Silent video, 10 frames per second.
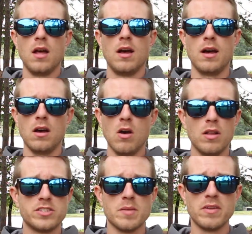
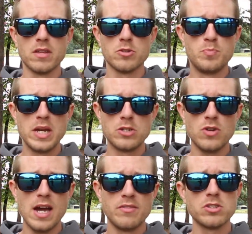on some of those big
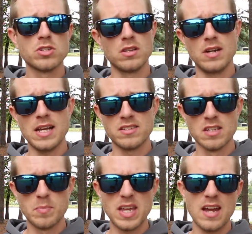drivers, so they're not
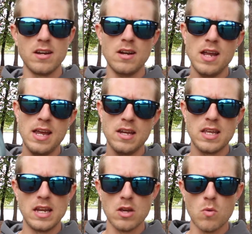slipping out of your hand,
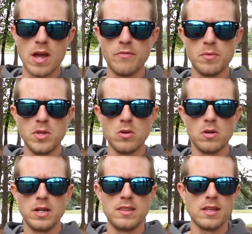getting away from you or
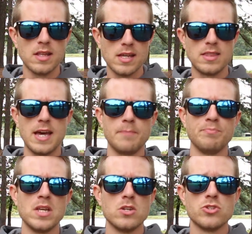anything like that.
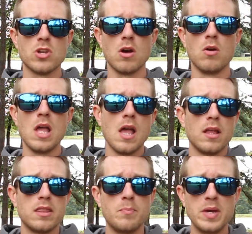So
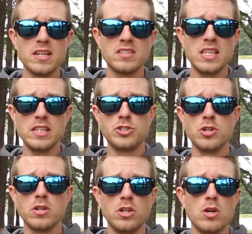the biggest thing that
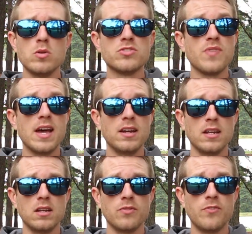you can do is find
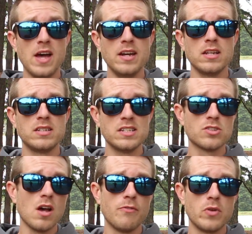a disc
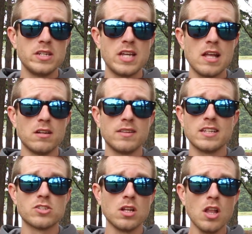golf retailer
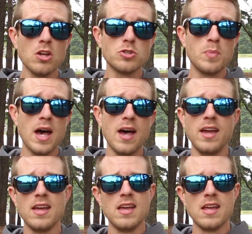that's close
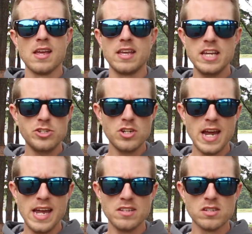by, get your
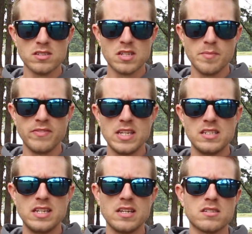hands on some of these
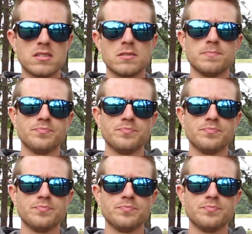discs,